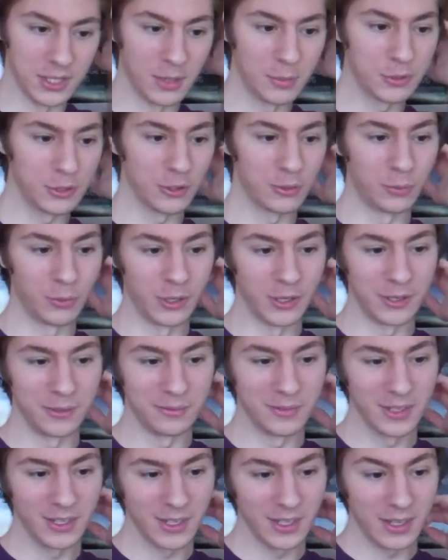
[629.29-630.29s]
Episode
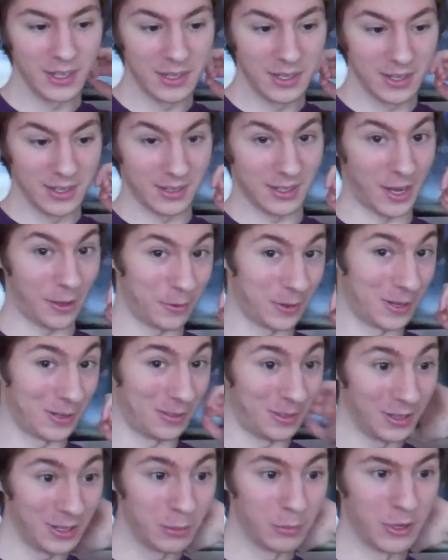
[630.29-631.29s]
1, now that I
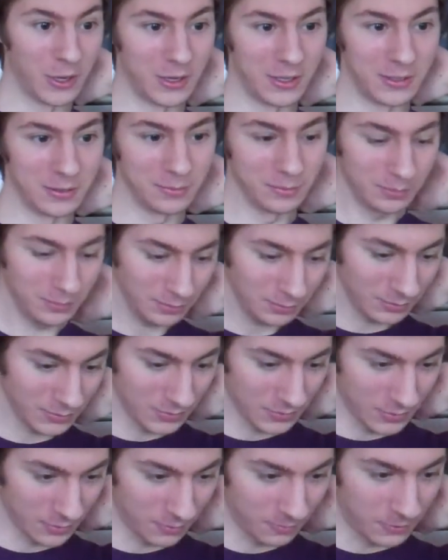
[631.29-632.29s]
think about it,
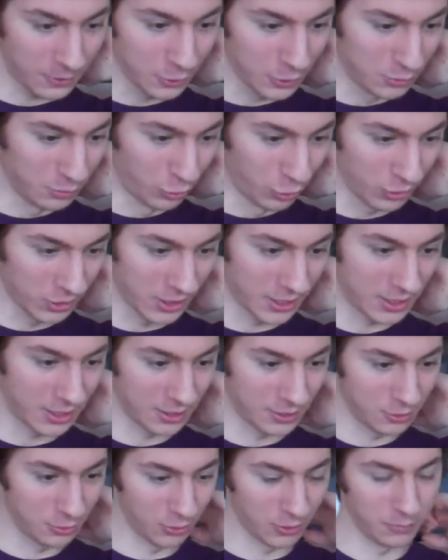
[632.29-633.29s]
feels more like
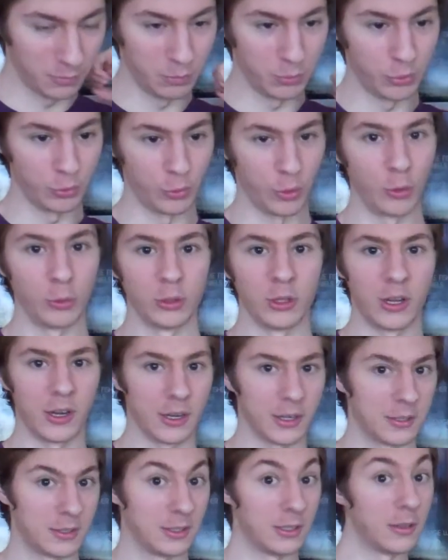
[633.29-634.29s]
a sort of
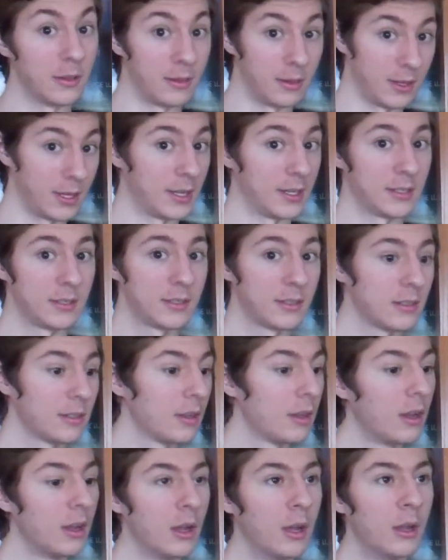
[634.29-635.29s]
prologue to this.
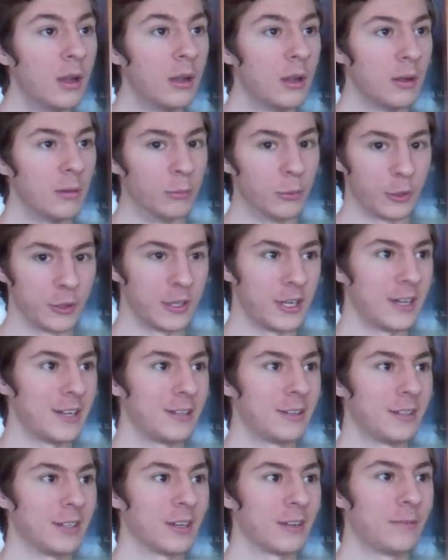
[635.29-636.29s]
More than
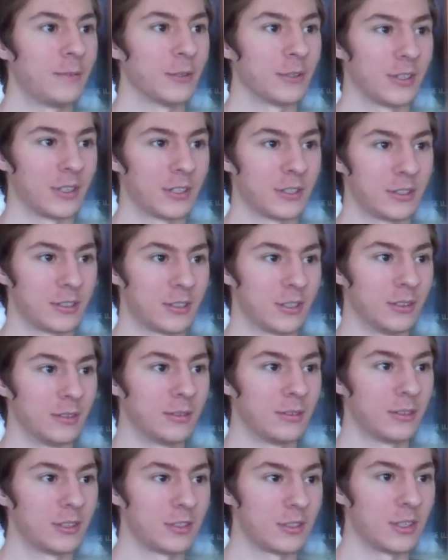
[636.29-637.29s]
anything, it feels like just
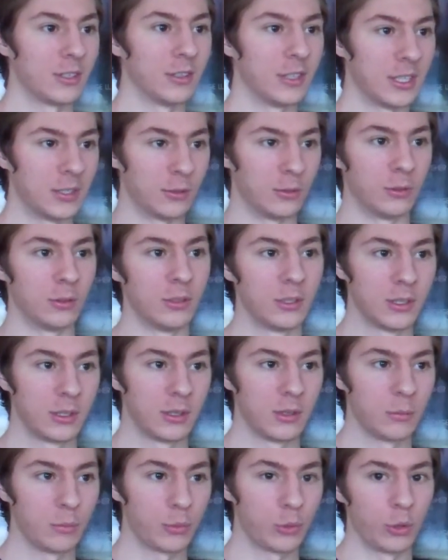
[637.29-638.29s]
a little
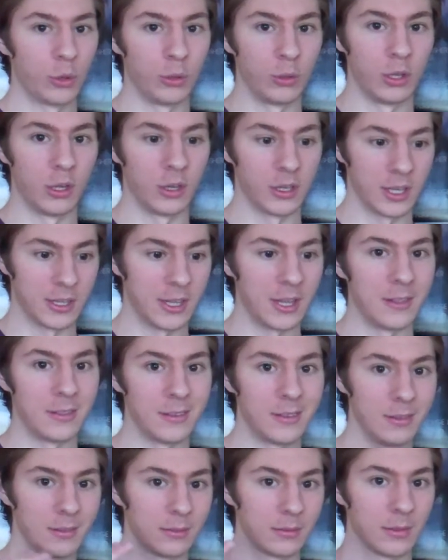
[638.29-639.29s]
prologue, and
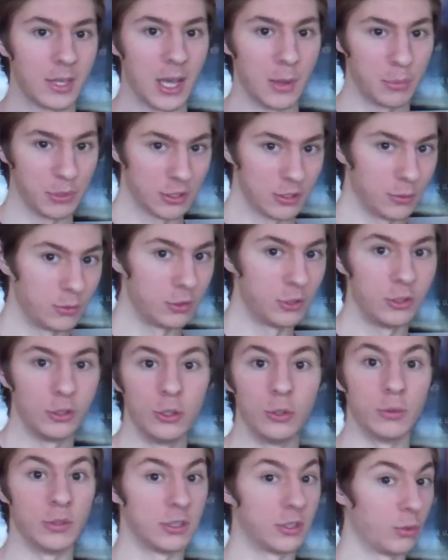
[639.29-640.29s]
then episode
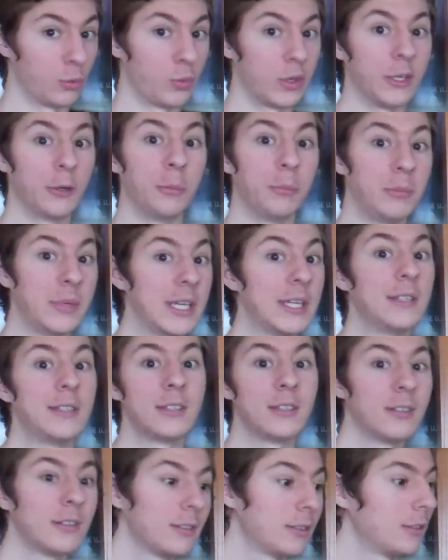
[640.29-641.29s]
2 is the real
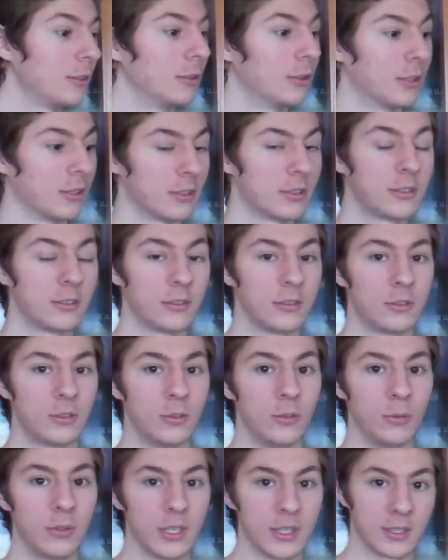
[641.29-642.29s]
meat to
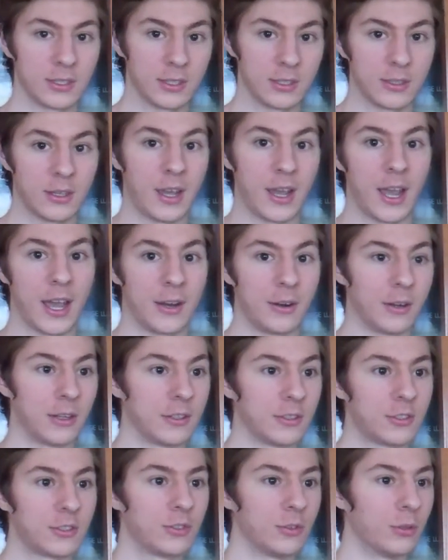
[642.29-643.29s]
this
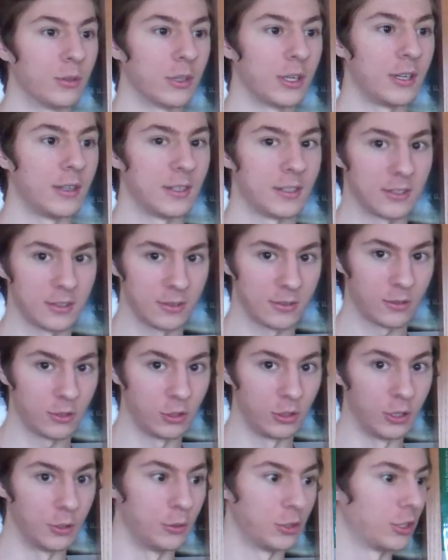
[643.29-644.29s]
add-on story, this
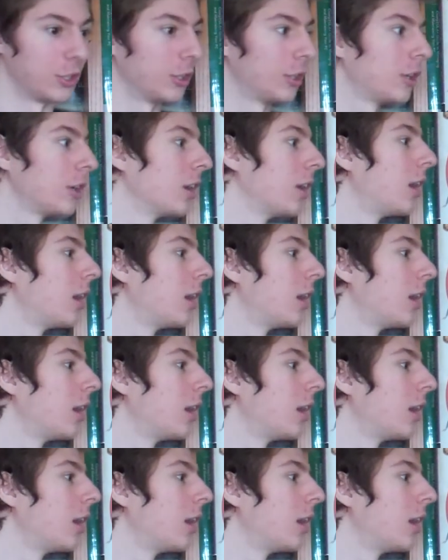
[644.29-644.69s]
closure.